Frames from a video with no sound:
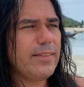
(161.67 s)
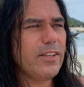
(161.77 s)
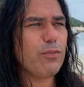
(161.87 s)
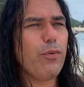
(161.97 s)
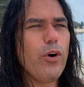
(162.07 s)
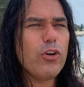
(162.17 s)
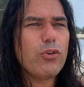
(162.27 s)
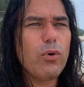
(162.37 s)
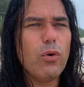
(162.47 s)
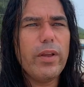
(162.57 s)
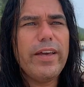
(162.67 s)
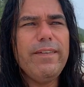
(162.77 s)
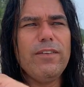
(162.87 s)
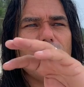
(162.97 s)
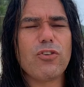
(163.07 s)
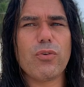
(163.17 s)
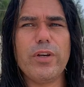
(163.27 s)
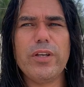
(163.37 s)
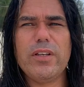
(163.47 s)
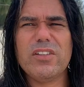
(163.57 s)
This virtual
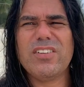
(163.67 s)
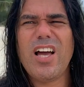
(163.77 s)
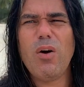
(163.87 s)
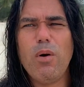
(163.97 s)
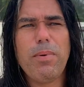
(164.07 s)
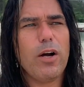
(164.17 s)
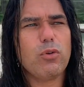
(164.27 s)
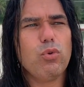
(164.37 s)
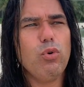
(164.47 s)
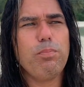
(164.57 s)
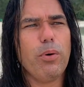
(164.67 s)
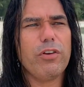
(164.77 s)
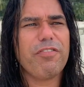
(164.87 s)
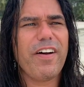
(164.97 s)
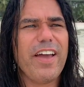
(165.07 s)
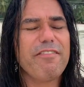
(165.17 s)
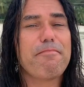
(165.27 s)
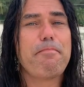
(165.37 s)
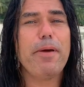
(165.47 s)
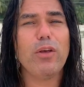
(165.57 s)
industry is now about two point five
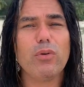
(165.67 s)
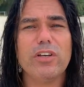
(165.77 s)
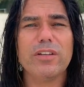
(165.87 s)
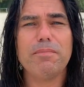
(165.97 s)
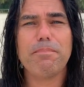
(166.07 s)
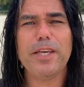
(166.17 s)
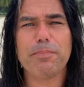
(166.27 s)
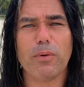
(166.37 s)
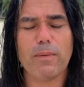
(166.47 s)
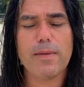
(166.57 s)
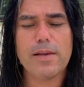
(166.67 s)
billion people.